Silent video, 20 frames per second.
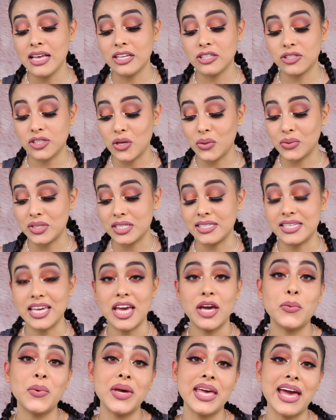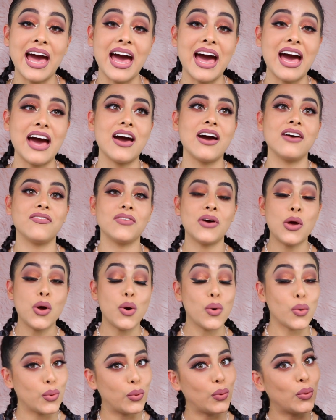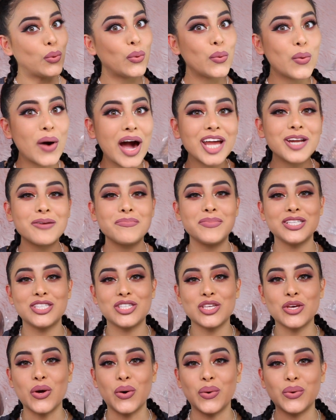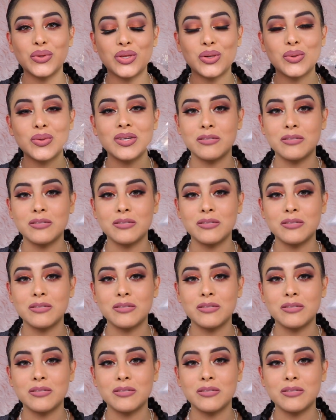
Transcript: So today we have quite a bit to go through,